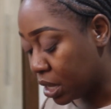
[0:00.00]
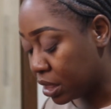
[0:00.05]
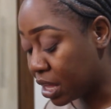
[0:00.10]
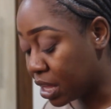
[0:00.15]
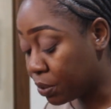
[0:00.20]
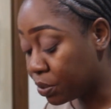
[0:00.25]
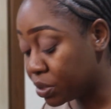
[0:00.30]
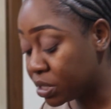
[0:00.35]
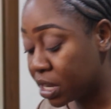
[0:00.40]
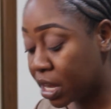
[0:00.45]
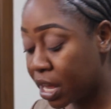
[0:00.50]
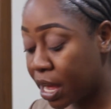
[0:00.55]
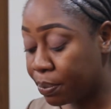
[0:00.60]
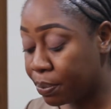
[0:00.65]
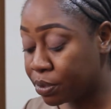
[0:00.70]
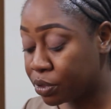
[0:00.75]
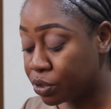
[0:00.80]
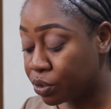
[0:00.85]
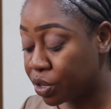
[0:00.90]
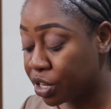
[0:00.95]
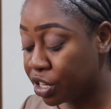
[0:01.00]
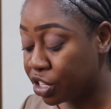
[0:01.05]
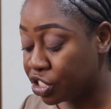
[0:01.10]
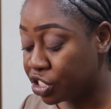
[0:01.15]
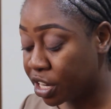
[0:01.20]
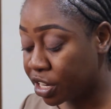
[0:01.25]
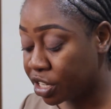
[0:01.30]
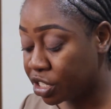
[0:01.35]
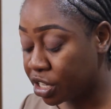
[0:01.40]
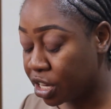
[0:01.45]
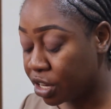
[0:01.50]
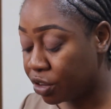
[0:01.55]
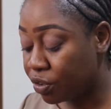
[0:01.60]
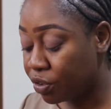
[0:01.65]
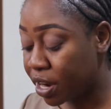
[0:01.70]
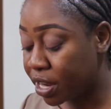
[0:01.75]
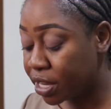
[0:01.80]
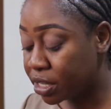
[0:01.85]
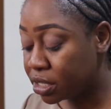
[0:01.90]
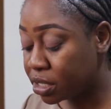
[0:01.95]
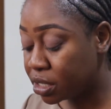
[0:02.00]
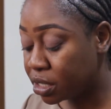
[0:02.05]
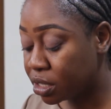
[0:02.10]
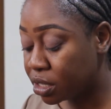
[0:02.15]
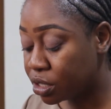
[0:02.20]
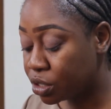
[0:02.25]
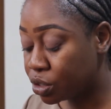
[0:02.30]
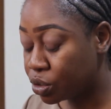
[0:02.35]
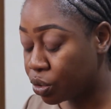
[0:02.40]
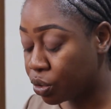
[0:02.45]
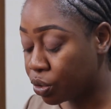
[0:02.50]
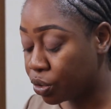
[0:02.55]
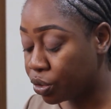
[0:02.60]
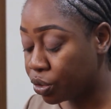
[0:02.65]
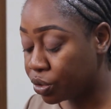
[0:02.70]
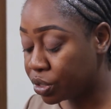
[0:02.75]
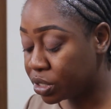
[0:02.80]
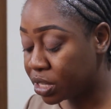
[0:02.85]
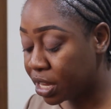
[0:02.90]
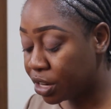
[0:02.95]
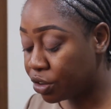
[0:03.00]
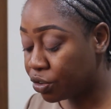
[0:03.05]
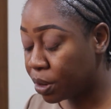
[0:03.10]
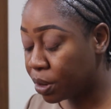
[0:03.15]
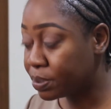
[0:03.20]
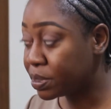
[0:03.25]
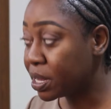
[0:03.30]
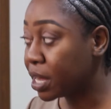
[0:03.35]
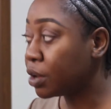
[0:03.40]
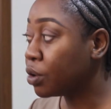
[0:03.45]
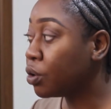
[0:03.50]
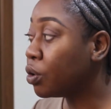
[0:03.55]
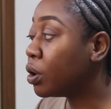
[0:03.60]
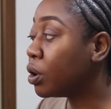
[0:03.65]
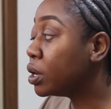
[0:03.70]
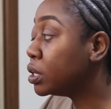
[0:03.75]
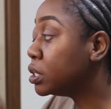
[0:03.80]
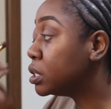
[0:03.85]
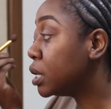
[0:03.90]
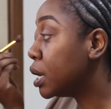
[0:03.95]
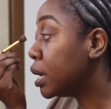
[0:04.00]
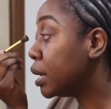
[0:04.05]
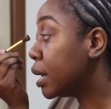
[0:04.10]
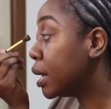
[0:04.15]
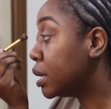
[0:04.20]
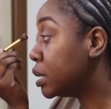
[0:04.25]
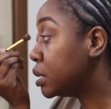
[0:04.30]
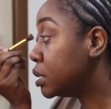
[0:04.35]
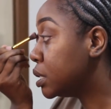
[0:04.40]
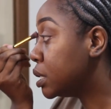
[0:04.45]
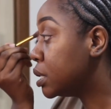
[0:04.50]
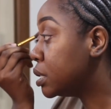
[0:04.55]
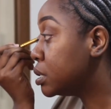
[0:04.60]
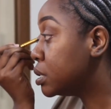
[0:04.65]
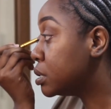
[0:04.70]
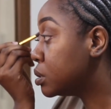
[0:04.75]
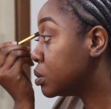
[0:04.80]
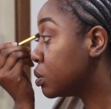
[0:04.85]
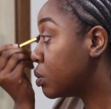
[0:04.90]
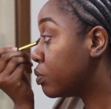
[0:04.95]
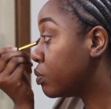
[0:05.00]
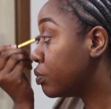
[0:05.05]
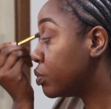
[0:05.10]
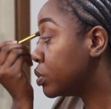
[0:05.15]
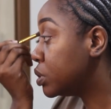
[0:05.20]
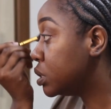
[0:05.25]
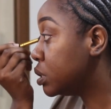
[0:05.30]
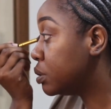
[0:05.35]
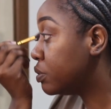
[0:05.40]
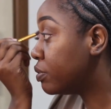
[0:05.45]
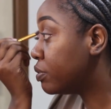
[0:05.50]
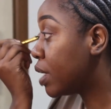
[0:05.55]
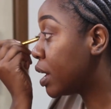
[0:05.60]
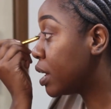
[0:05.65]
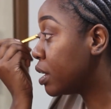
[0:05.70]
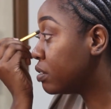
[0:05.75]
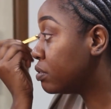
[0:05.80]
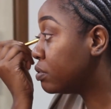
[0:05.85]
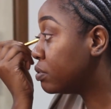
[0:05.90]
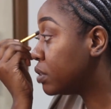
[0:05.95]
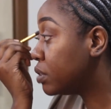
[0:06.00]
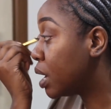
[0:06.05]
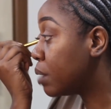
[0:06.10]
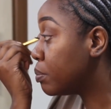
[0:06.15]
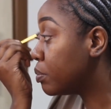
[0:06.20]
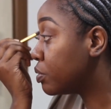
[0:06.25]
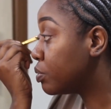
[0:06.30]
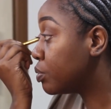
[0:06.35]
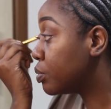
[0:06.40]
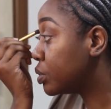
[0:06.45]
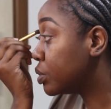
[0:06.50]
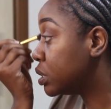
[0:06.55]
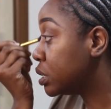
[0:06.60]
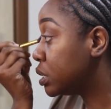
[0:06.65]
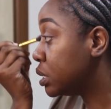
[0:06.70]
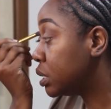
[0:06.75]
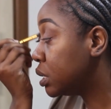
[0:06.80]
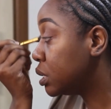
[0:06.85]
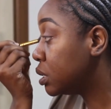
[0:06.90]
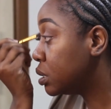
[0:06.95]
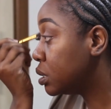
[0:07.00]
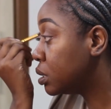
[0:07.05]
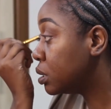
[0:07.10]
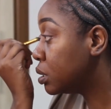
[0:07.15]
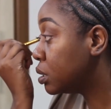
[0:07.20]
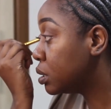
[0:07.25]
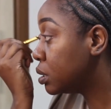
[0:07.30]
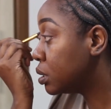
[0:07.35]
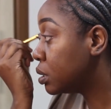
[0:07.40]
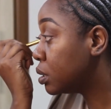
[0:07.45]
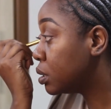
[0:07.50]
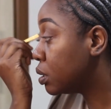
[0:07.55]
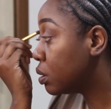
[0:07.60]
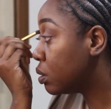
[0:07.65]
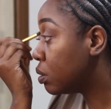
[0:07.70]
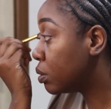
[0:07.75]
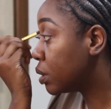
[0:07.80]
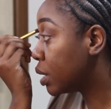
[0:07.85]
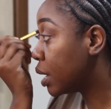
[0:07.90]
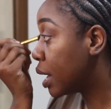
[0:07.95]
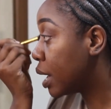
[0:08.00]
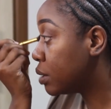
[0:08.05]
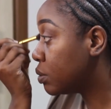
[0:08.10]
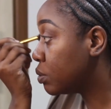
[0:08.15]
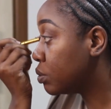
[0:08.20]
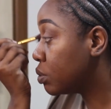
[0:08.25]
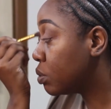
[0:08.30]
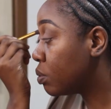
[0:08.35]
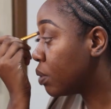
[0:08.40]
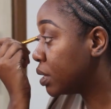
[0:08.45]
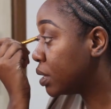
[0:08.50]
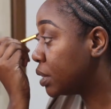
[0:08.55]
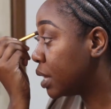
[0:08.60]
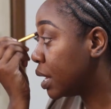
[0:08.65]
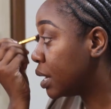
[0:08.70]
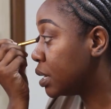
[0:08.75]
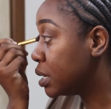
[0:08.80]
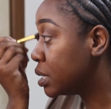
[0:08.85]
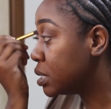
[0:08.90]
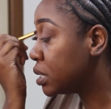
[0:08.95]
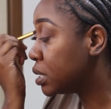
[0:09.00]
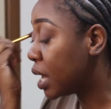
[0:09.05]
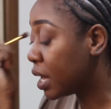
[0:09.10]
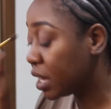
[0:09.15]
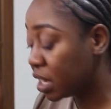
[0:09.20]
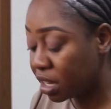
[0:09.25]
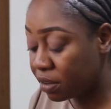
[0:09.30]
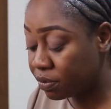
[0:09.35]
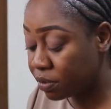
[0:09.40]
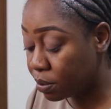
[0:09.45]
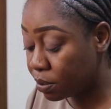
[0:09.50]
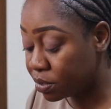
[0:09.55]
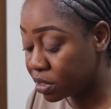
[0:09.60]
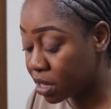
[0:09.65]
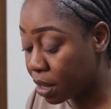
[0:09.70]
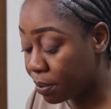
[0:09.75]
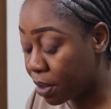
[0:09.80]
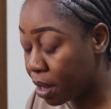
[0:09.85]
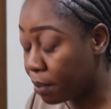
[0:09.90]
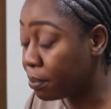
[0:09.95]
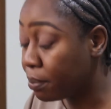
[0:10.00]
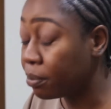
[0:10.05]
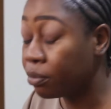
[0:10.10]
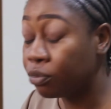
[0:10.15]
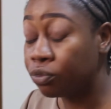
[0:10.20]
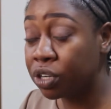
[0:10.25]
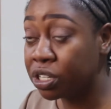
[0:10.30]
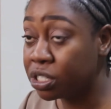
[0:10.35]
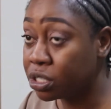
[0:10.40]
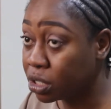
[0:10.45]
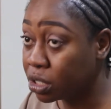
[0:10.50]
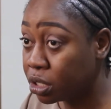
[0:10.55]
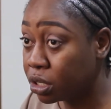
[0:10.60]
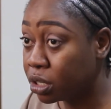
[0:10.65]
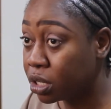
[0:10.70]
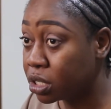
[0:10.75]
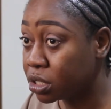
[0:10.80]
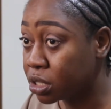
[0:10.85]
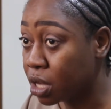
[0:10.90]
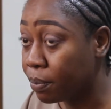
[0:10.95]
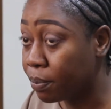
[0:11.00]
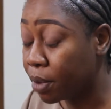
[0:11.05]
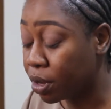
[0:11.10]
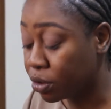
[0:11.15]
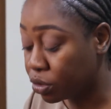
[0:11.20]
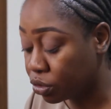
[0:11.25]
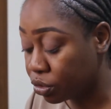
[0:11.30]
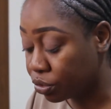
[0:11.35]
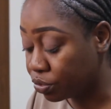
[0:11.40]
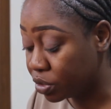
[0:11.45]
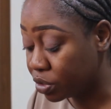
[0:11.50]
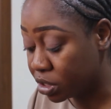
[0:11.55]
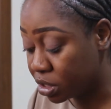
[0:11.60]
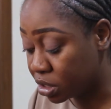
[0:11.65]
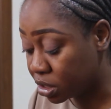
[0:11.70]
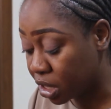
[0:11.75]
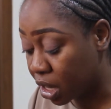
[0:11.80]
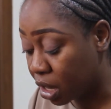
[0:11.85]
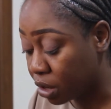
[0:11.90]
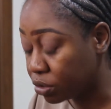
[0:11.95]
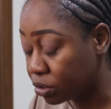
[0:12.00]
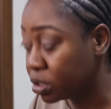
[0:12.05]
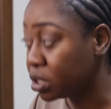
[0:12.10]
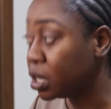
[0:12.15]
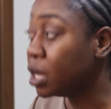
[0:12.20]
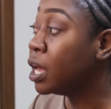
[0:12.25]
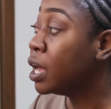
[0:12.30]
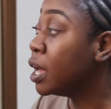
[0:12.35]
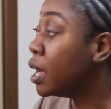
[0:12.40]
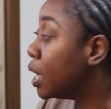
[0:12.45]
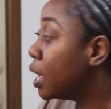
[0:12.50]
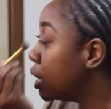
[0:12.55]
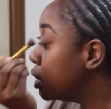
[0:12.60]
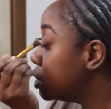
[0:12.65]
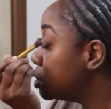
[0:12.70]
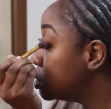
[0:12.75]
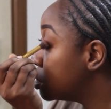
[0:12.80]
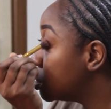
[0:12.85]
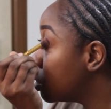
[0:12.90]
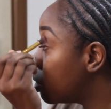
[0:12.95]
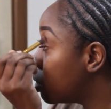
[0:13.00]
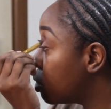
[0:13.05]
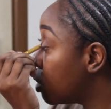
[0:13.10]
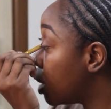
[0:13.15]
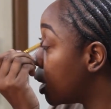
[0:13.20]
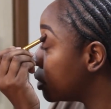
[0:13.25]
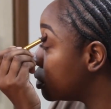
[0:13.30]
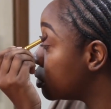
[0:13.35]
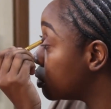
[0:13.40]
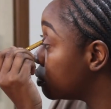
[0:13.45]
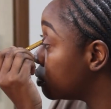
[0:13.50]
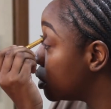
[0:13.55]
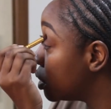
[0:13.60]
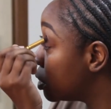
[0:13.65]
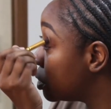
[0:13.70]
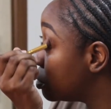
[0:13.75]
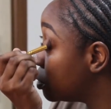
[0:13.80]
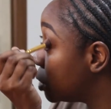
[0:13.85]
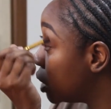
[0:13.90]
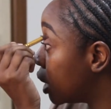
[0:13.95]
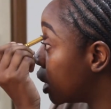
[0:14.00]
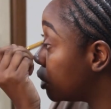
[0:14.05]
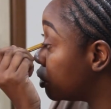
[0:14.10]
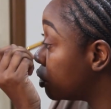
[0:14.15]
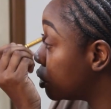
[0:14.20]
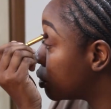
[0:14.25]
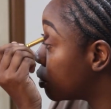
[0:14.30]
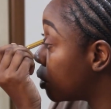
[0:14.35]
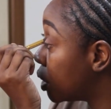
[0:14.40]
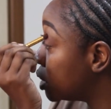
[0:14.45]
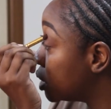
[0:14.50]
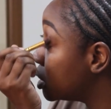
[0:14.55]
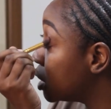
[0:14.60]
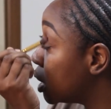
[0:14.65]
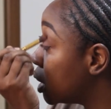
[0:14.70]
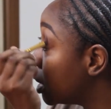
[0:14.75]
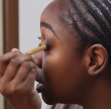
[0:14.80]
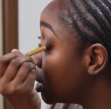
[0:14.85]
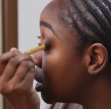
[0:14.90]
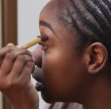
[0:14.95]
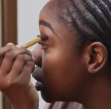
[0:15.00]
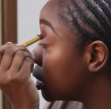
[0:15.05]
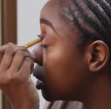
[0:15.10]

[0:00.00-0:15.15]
that was a capital injection, right? So those head wraps I got, and I did, so 45 times 14. Okay, I don't know what that is. I gave them some ridiculous amount of discount. And so out of the 300 kwacha